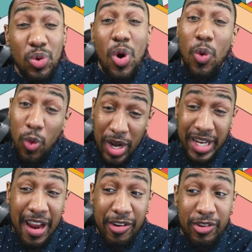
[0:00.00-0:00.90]
what
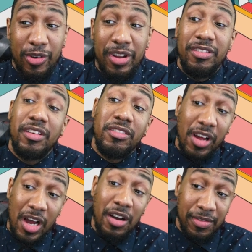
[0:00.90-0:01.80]
characteristics
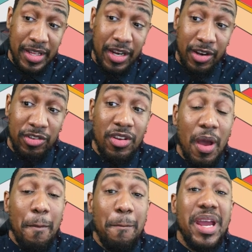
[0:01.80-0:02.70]
of leaders
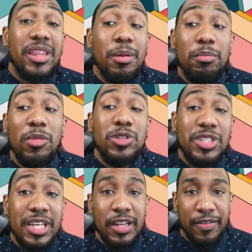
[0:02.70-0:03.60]
make the most
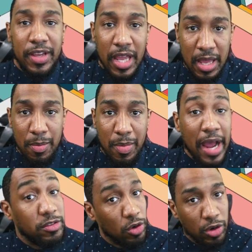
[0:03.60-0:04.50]
significant impact
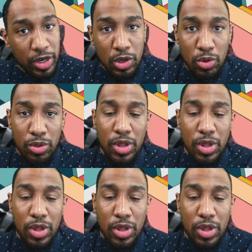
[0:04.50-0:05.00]
on youth?